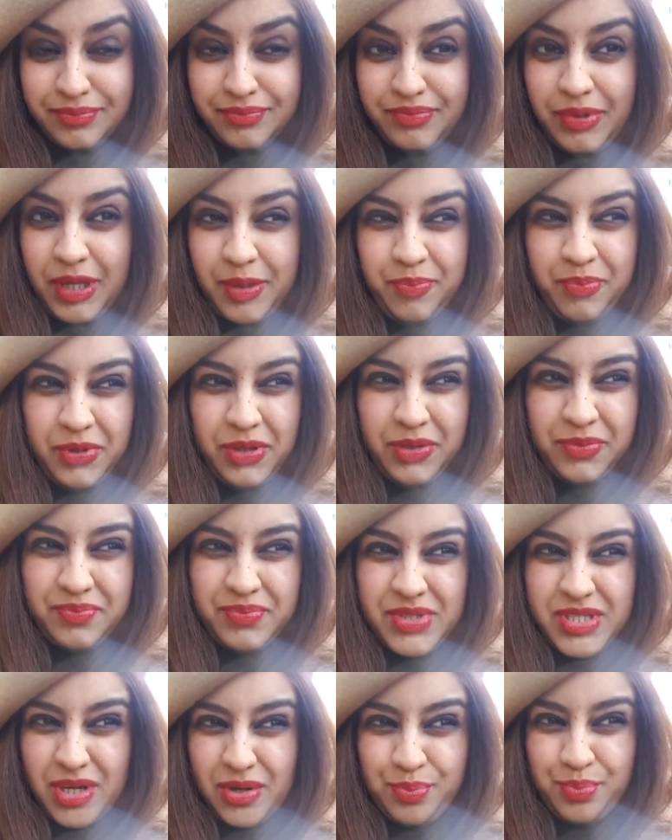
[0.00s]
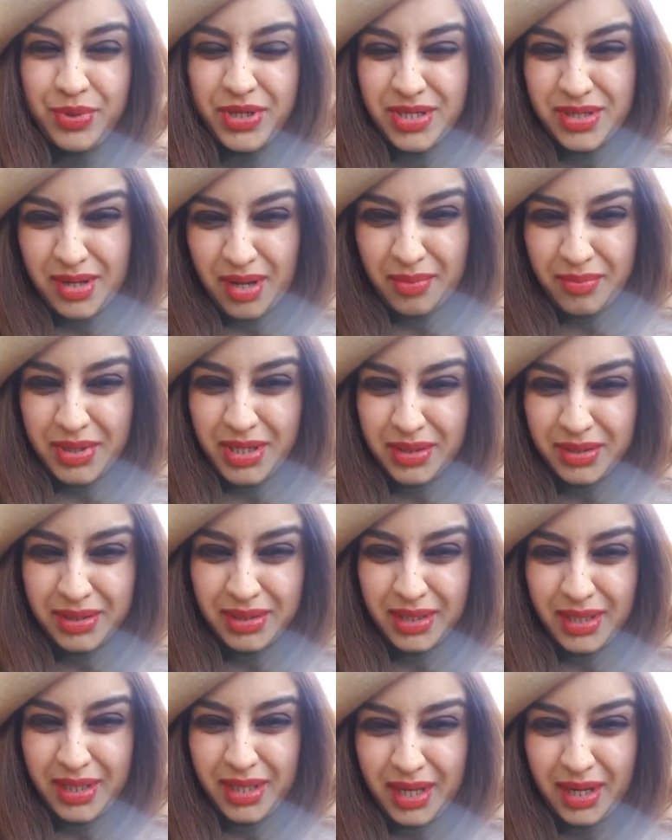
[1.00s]
People don't
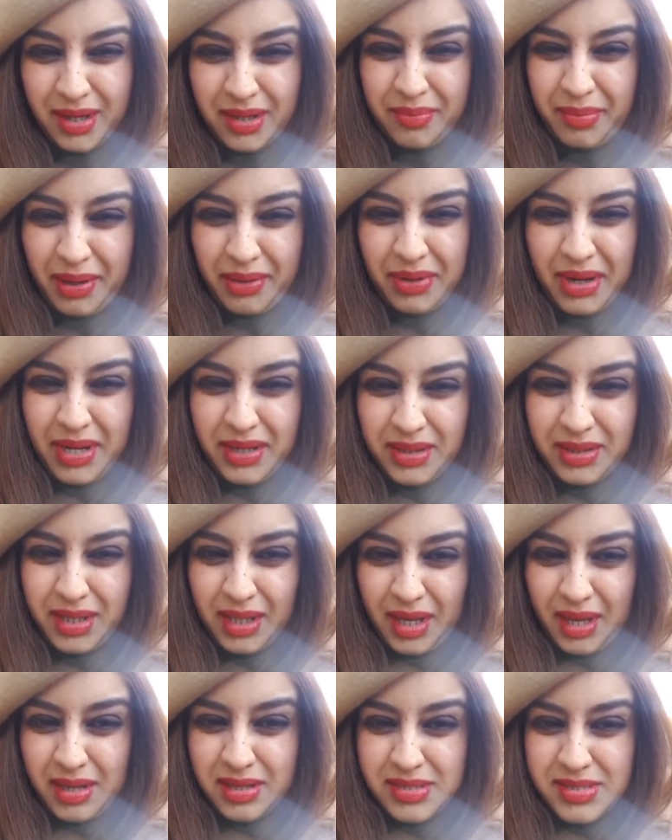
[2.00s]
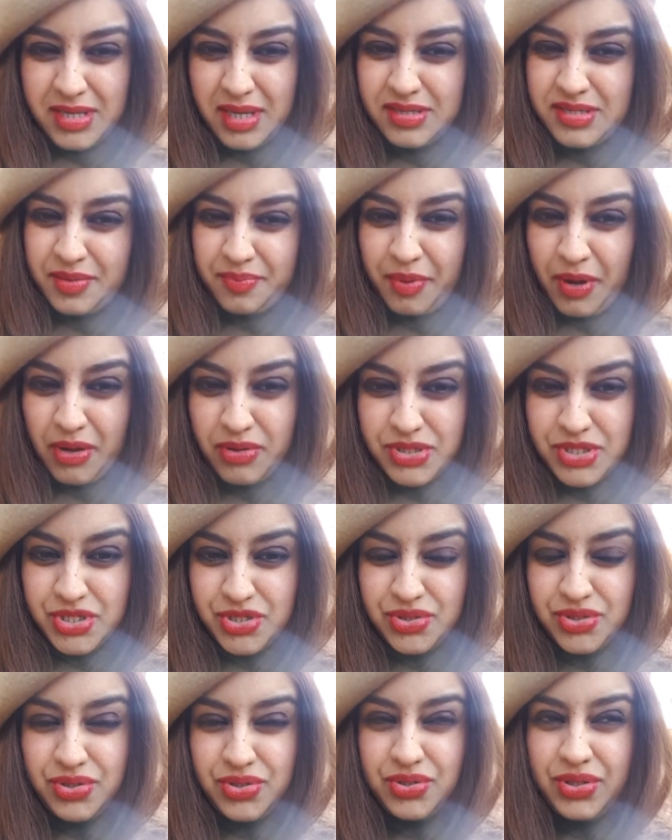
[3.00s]
predominantly care about anything else, as opposed
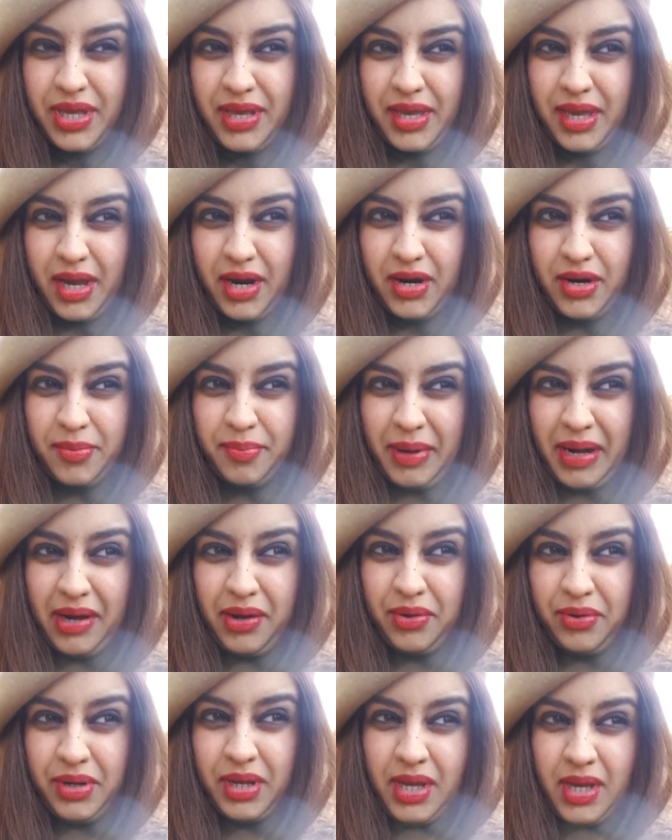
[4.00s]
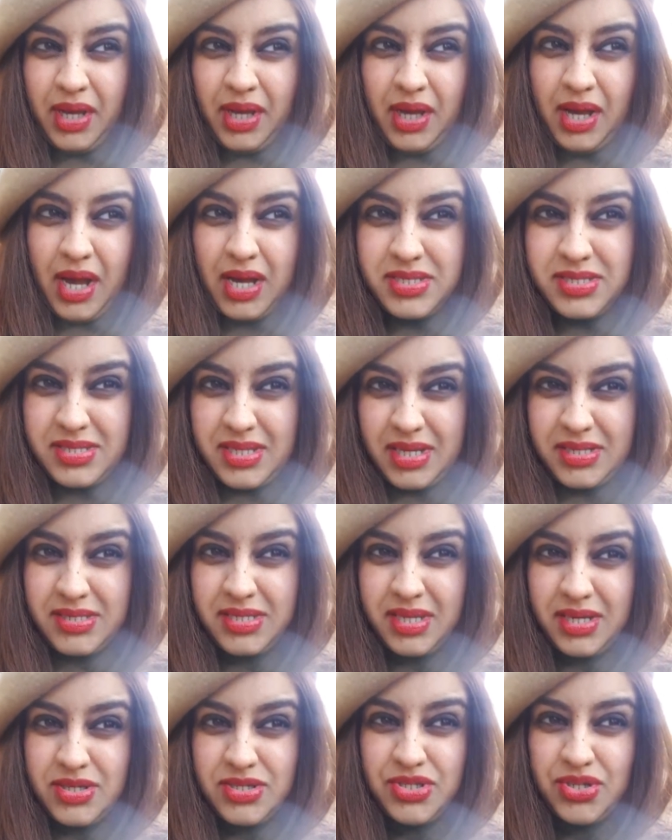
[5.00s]
to they care about
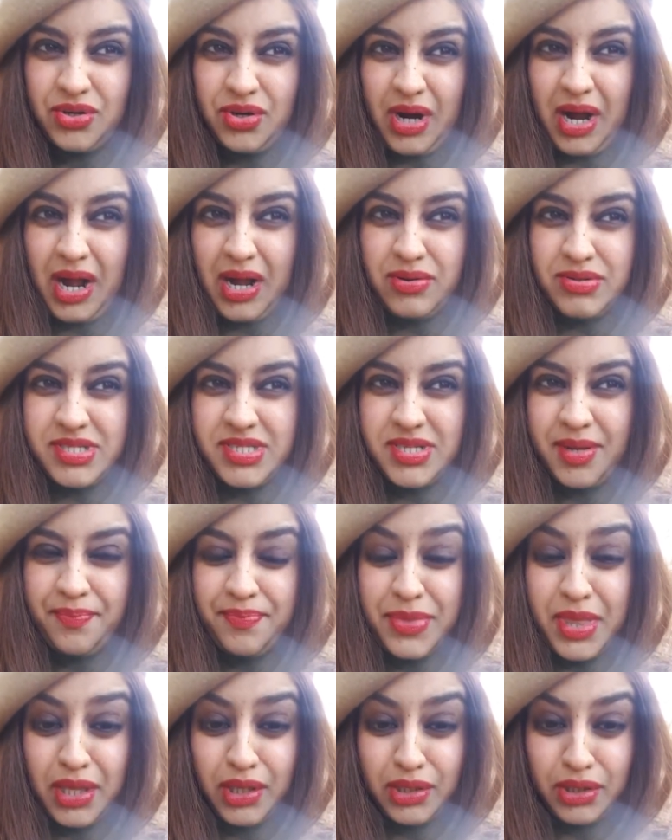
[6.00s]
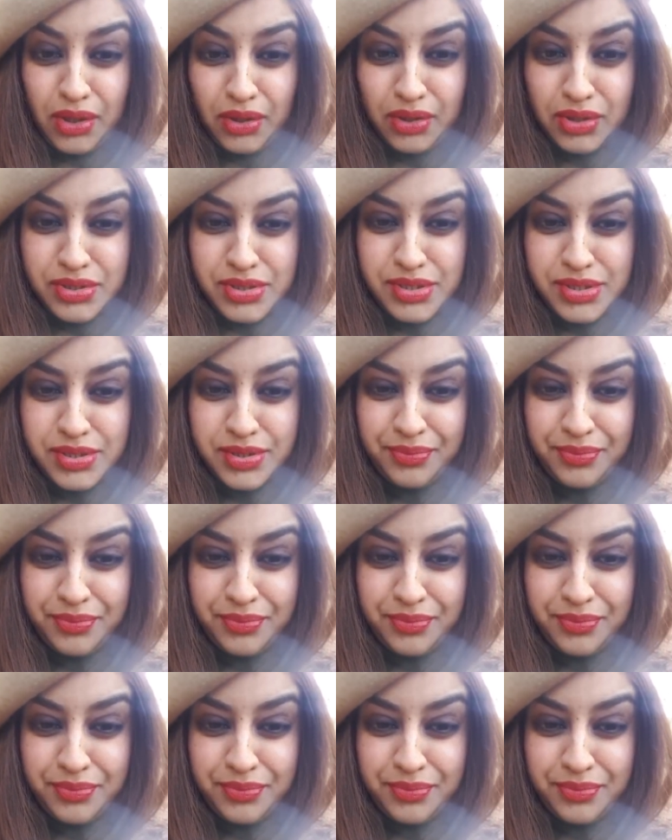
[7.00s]
aesthetics or how something looks.